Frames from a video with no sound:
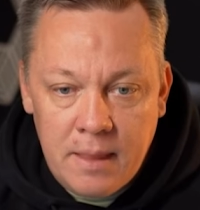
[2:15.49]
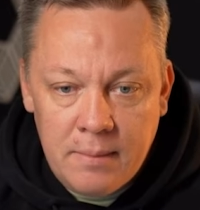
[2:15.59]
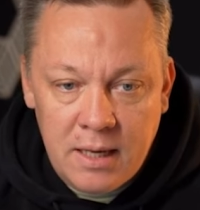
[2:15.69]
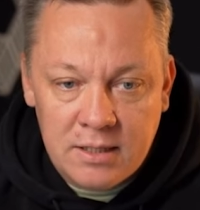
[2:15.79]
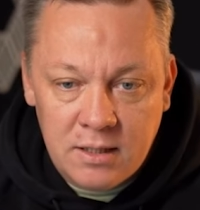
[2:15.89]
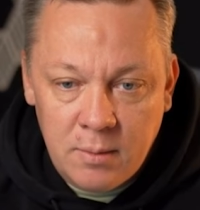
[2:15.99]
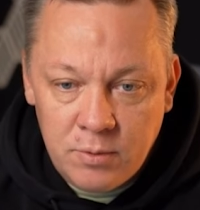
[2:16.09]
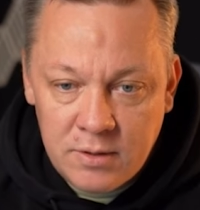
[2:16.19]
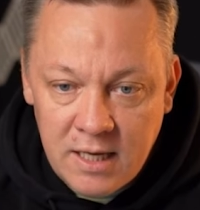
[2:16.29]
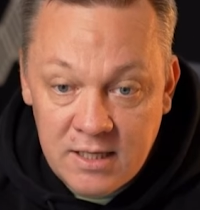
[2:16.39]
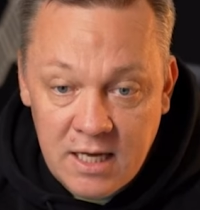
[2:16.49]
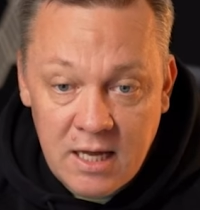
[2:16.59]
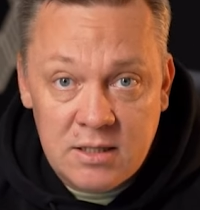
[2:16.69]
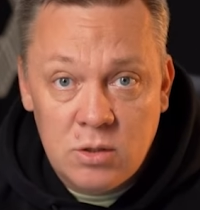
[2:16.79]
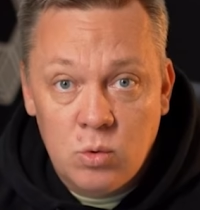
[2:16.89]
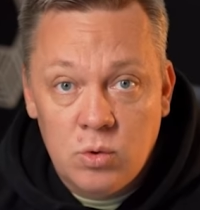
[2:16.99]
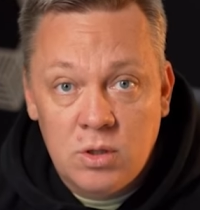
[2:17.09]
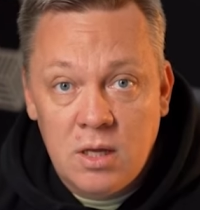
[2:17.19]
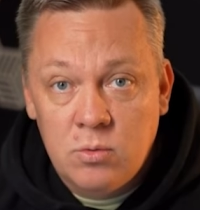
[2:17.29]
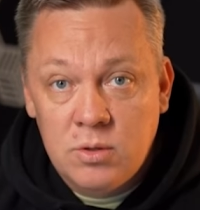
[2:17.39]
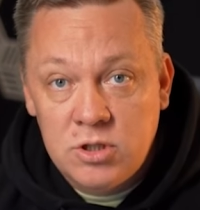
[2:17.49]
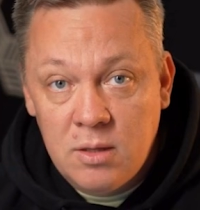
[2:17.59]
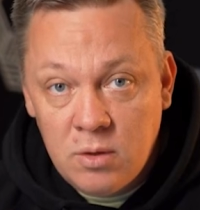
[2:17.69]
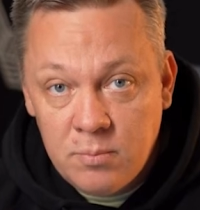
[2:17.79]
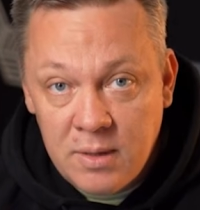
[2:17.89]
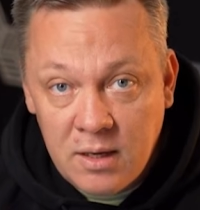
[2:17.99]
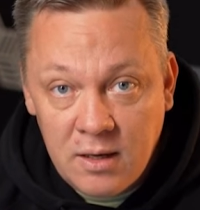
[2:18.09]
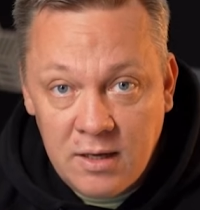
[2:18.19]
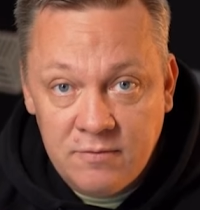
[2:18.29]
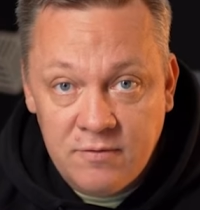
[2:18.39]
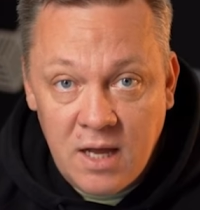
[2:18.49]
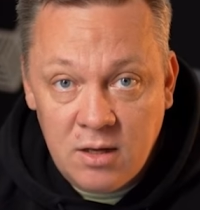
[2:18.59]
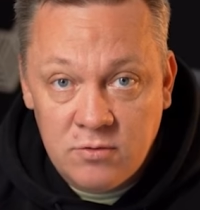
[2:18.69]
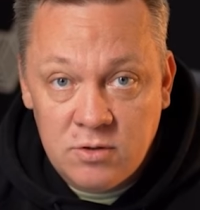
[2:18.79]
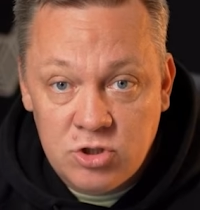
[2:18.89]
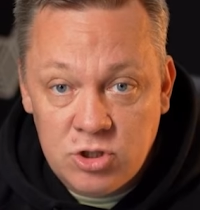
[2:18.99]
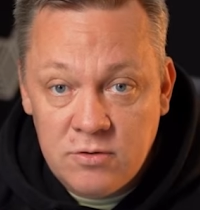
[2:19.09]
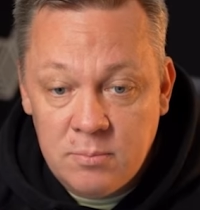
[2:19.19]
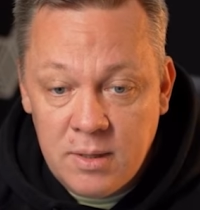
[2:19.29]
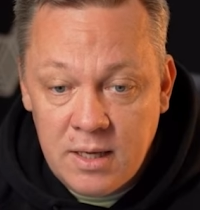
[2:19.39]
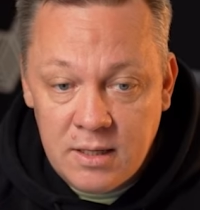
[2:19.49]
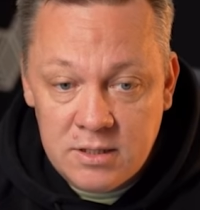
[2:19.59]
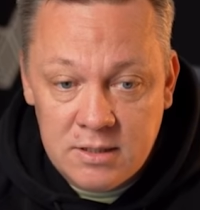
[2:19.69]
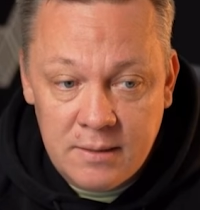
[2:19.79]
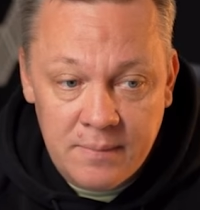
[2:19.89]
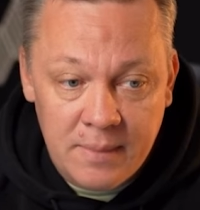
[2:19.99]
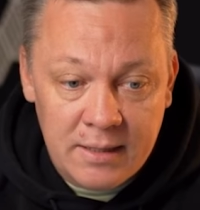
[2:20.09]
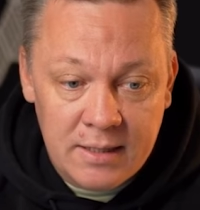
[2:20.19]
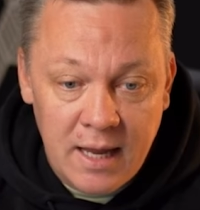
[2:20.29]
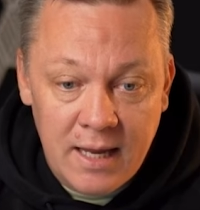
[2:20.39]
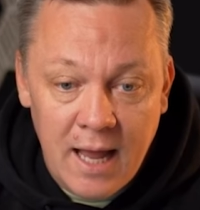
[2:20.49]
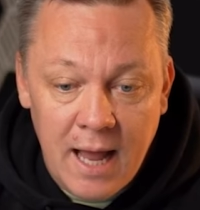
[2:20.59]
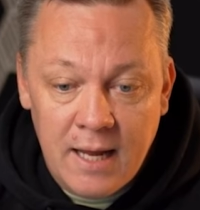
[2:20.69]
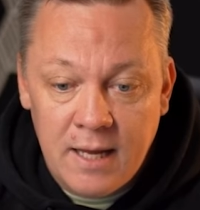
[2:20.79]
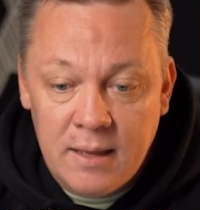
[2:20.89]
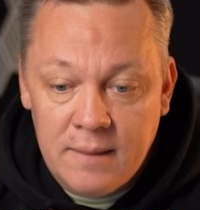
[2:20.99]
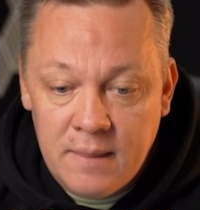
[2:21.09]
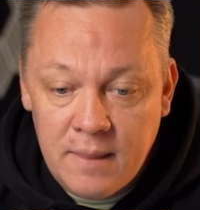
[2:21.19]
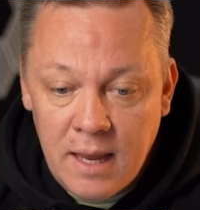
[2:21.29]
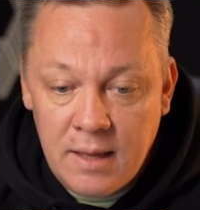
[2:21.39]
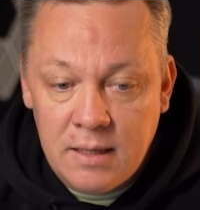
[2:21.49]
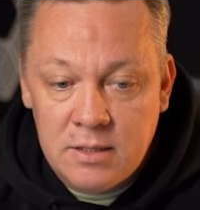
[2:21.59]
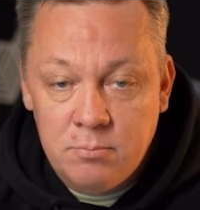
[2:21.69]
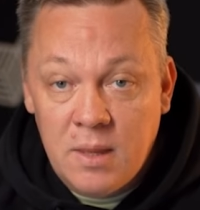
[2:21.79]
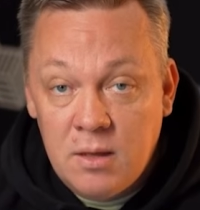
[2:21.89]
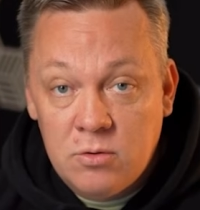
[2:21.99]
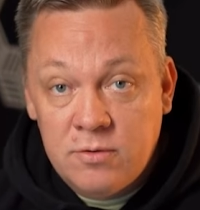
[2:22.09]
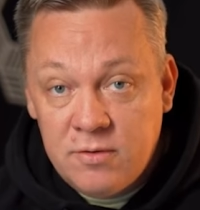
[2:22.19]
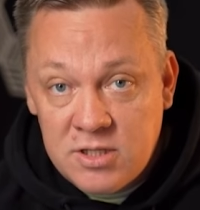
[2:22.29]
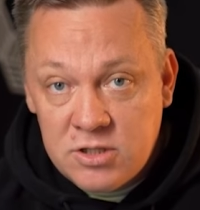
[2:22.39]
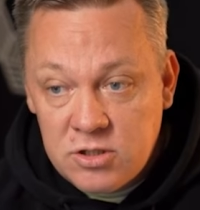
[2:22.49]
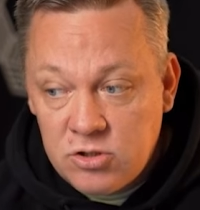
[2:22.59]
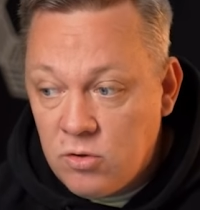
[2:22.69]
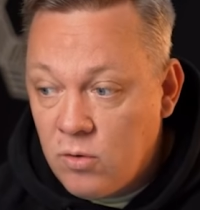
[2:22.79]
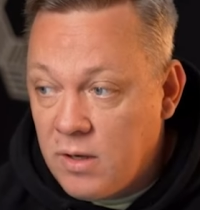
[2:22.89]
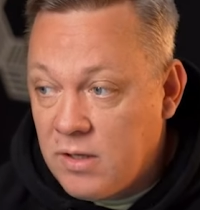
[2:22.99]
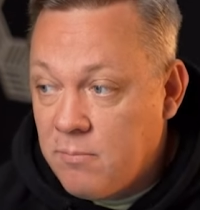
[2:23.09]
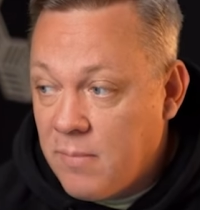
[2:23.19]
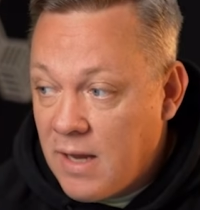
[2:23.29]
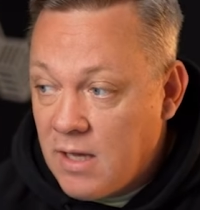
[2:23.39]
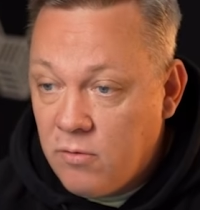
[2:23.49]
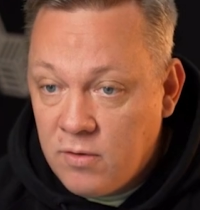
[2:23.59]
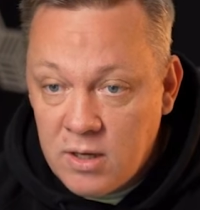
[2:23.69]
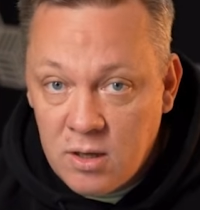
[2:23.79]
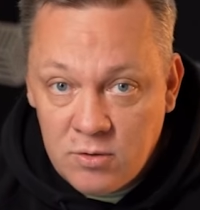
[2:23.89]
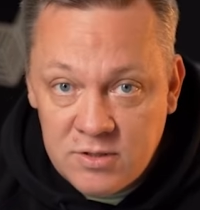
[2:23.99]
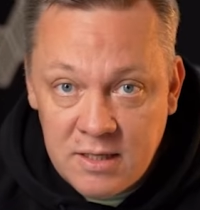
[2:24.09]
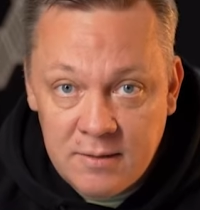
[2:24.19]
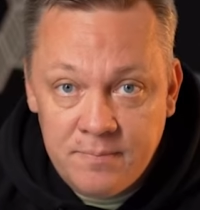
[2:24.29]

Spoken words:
These numbers indicate the order in which they will appear in the final version of the playlist. It's like adding. And this button refreshes the storage, meaning it reloads it.